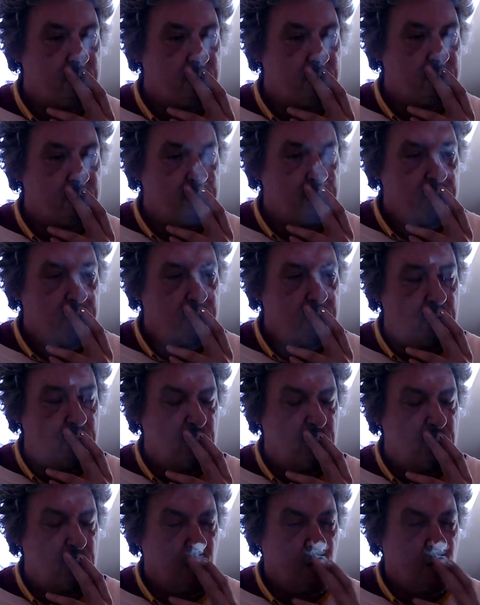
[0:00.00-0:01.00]
and then
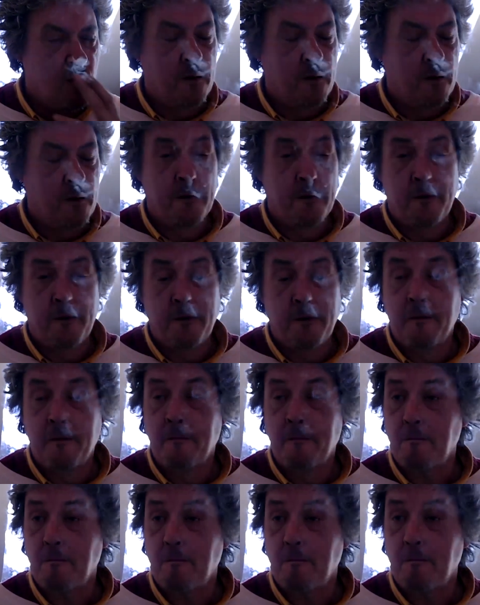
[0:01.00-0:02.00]
their neighbours
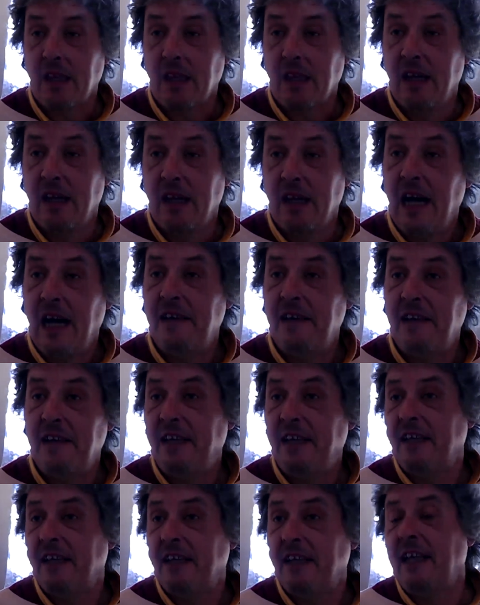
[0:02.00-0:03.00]
see them. Hello,
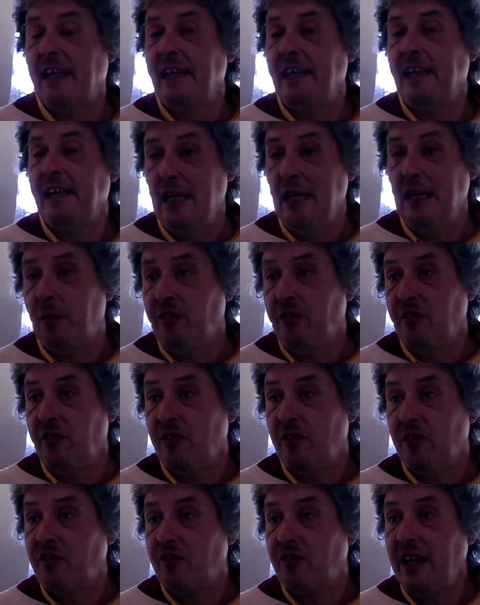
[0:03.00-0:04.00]
HRC.
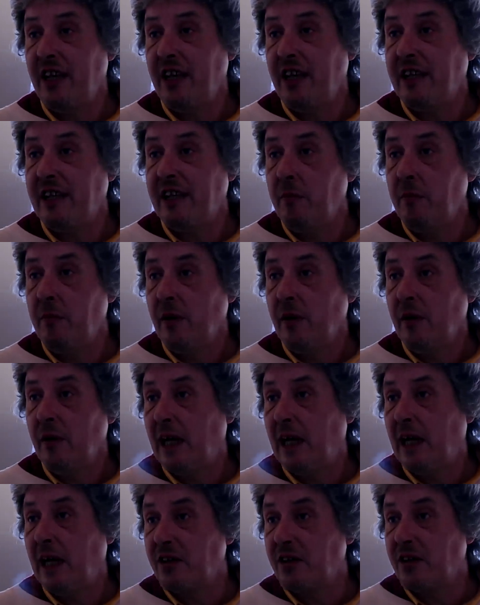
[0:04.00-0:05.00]
Their
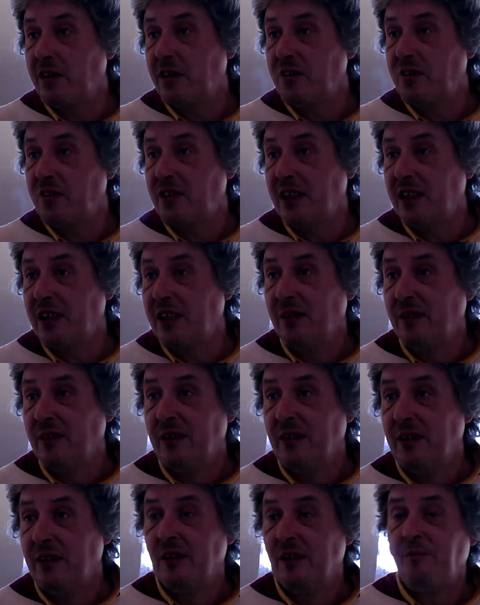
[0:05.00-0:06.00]
neighbours see
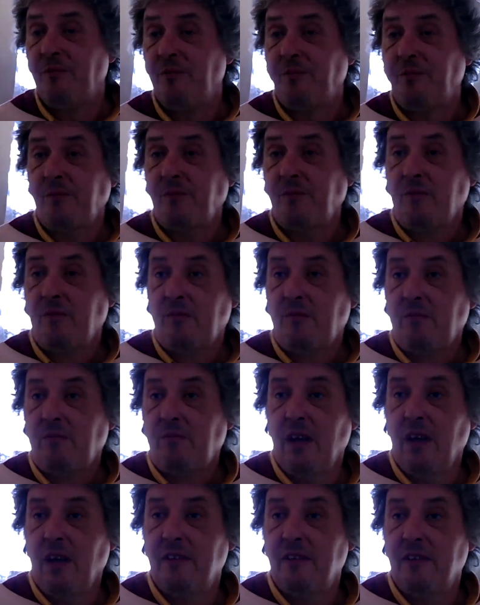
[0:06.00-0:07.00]
them and sort of
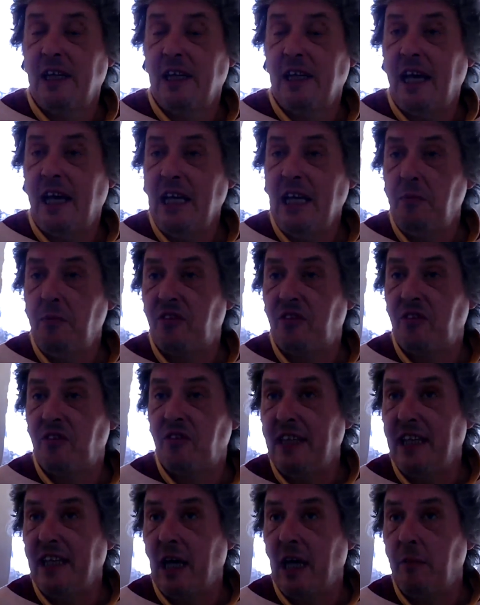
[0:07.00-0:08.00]
think, right, we can
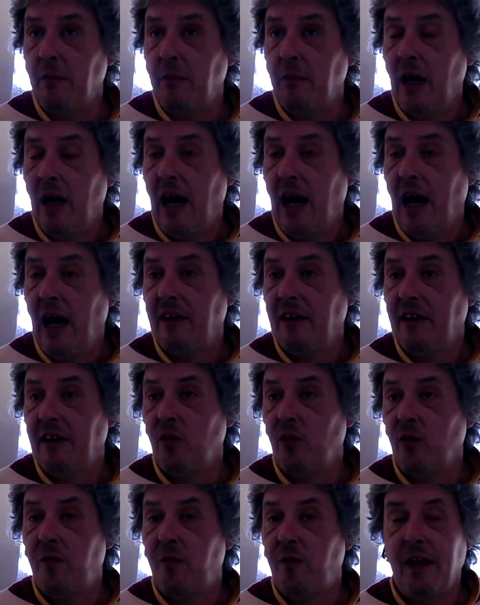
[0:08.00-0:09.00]
take advantage of
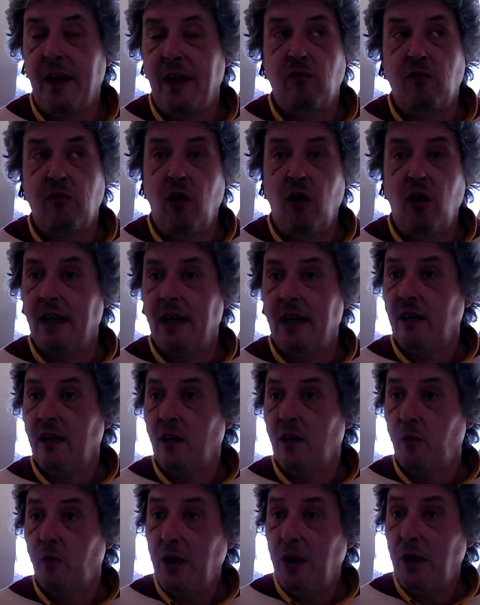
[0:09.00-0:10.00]
this. Let's just go
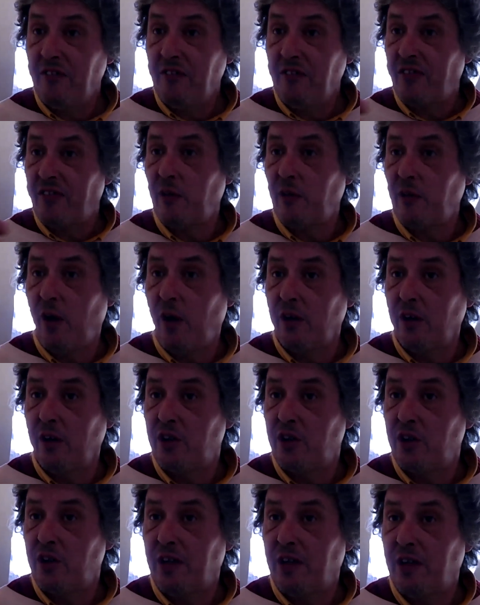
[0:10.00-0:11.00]
in and kill all
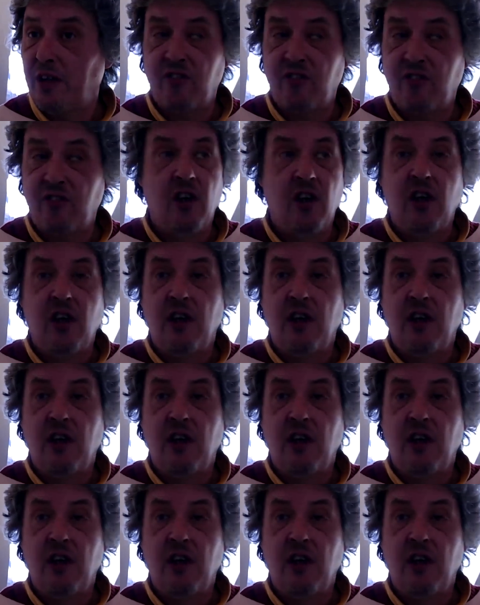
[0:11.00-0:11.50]
their